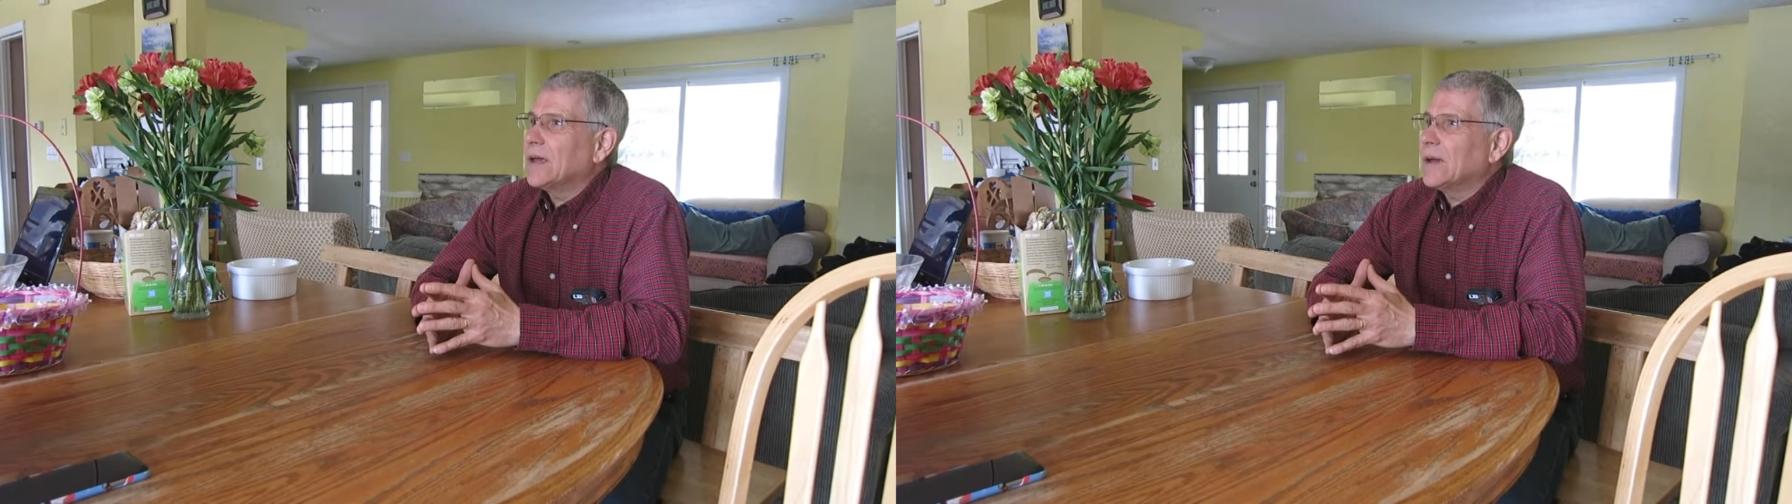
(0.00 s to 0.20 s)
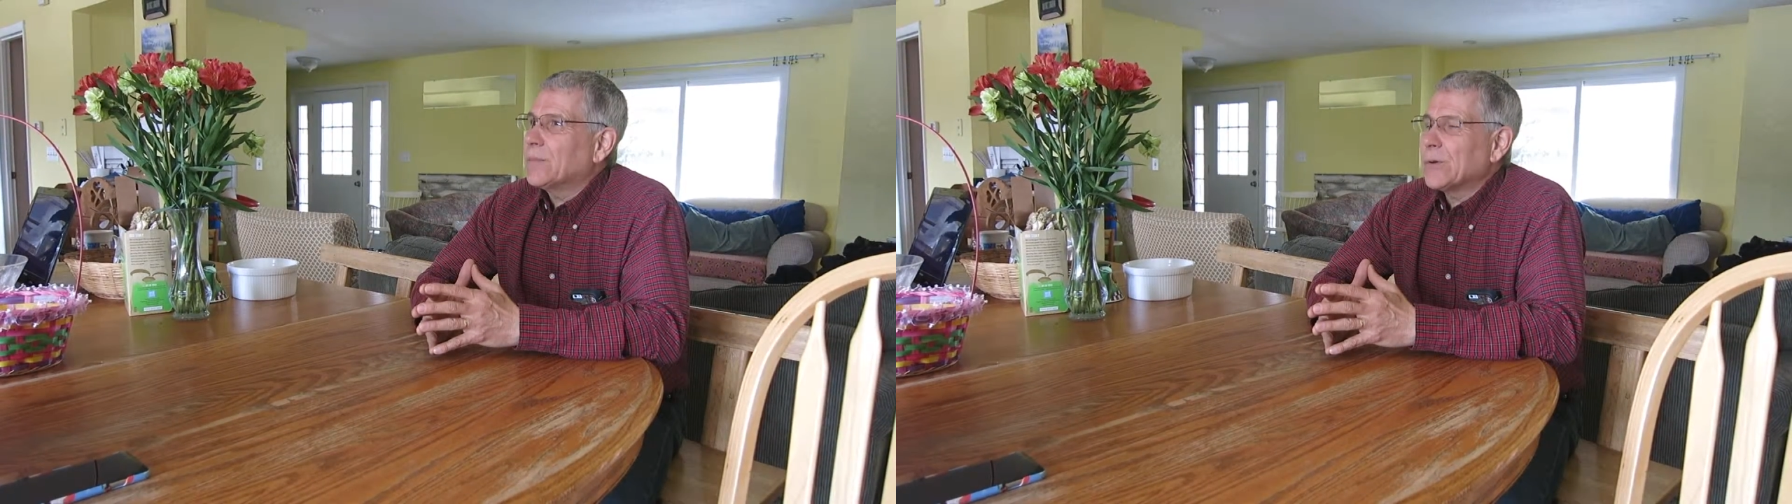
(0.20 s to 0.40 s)

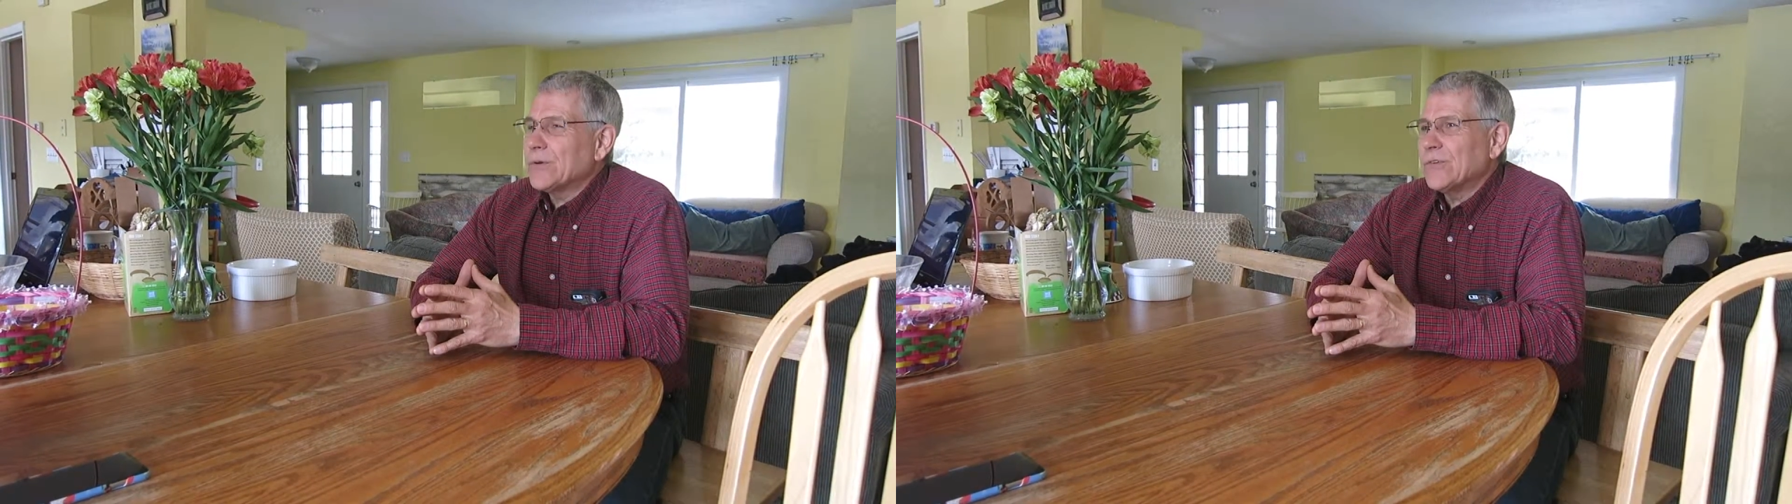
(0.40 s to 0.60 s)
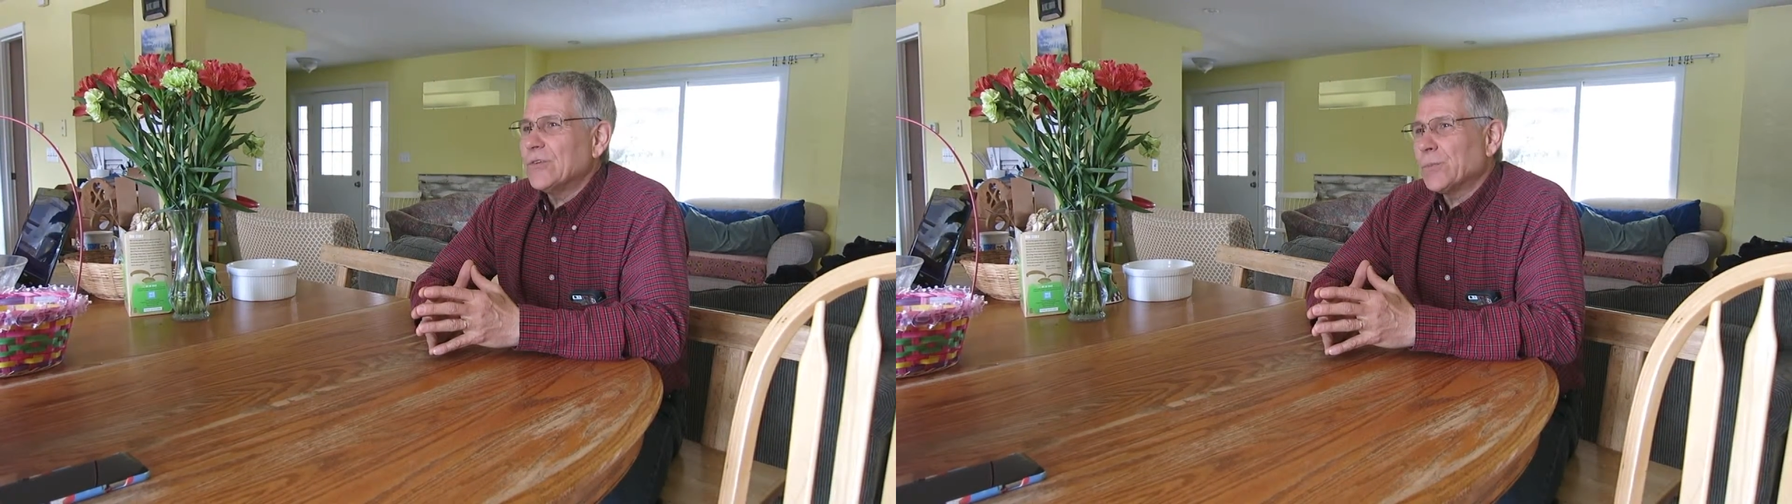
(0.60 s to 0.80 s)
a
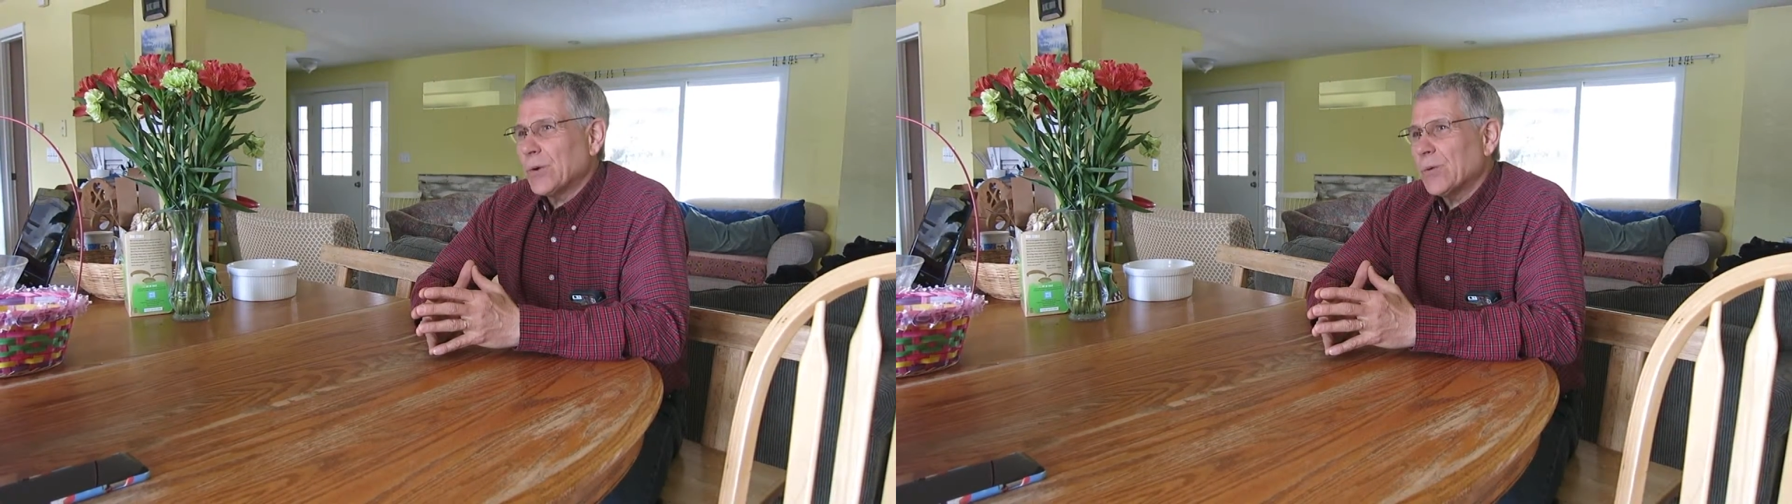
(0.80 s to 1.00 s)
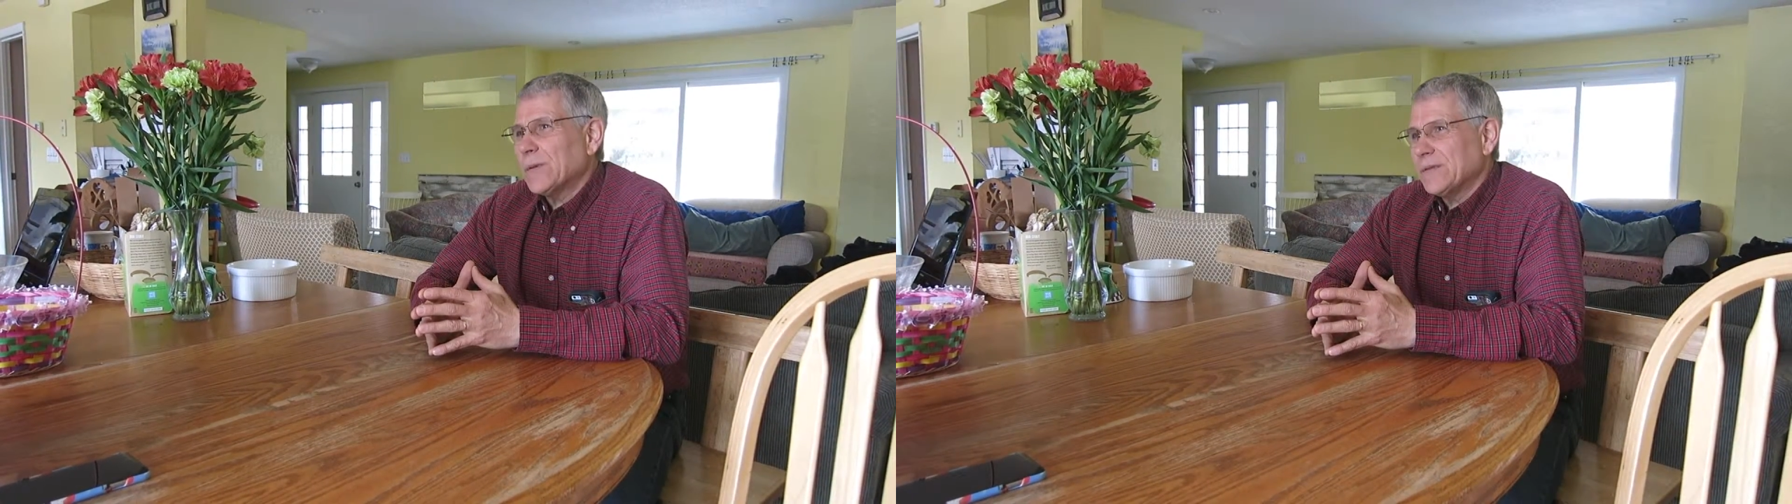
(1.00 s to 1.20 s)
person's
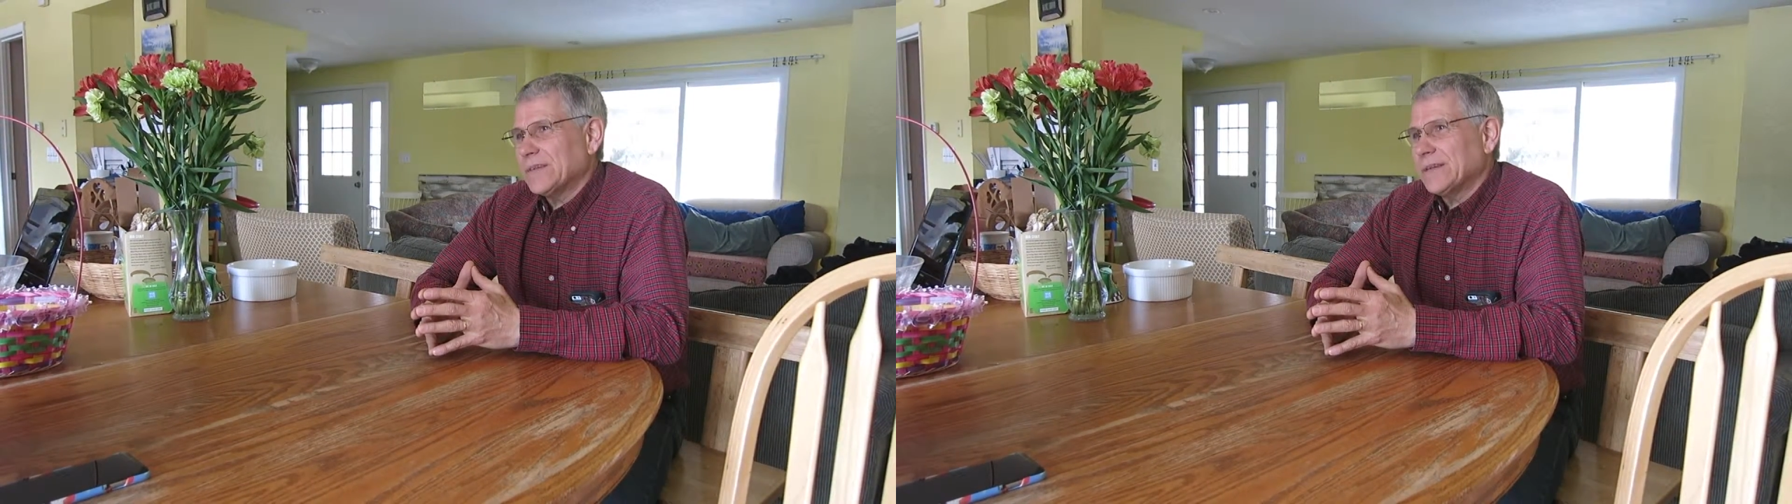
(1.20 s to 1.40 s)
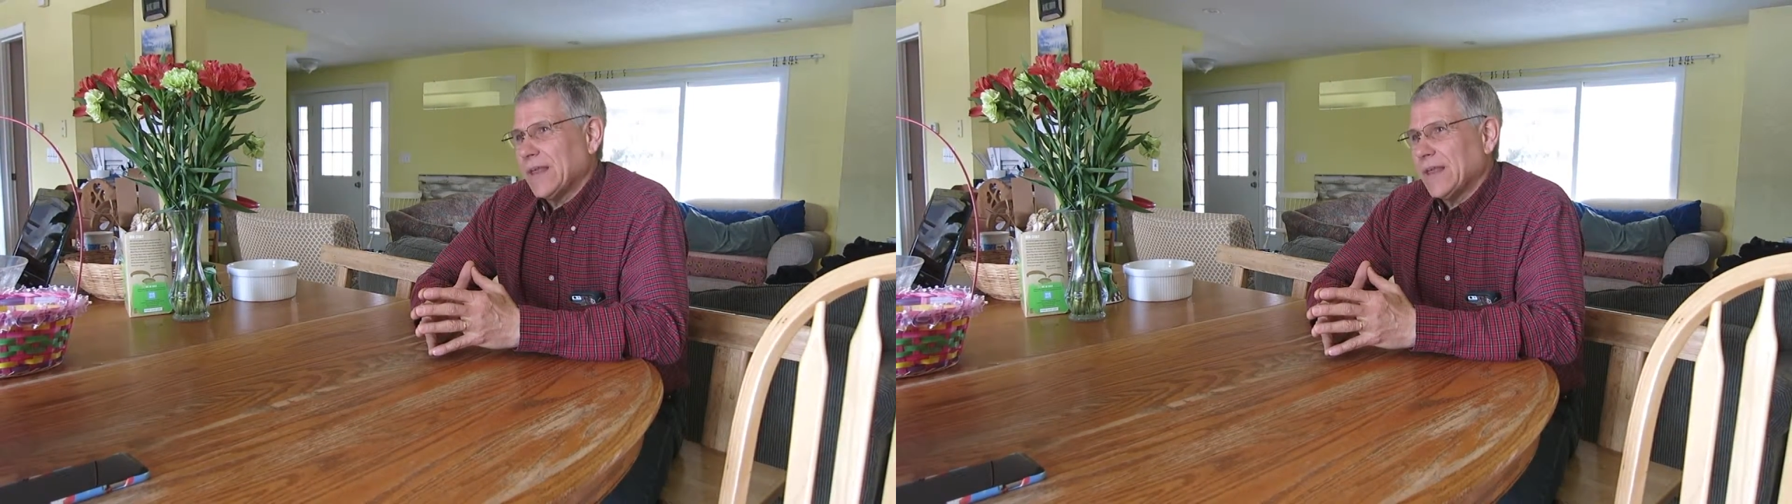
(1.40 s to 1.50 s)
purpose in